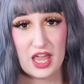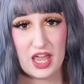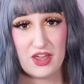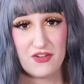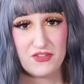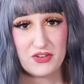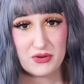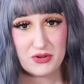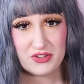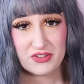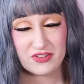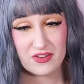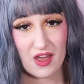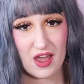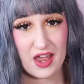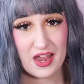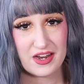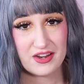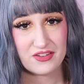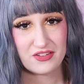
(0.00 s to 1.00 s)
If you
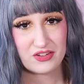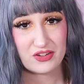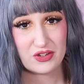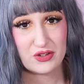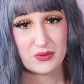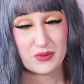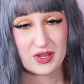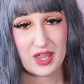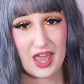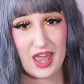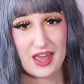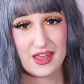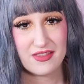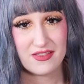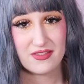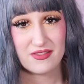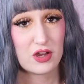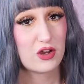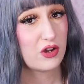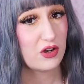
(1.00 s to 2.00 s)
decide to
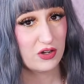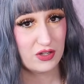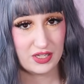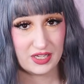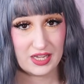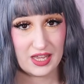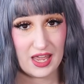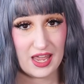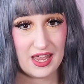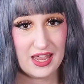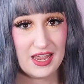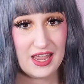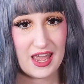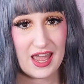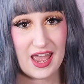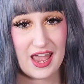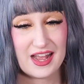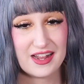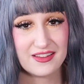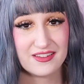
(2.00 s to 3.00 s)
get Girly Gang
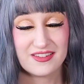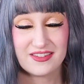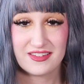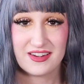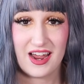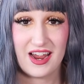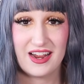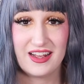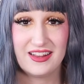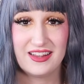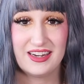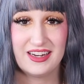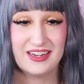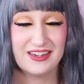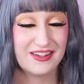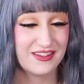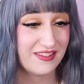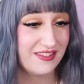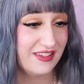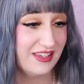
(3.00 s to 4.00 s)
and style it
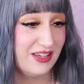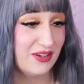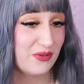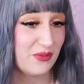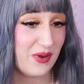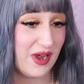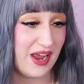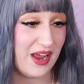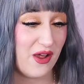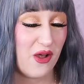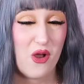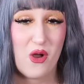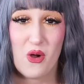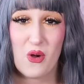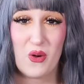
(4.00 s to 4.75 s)
in a scene way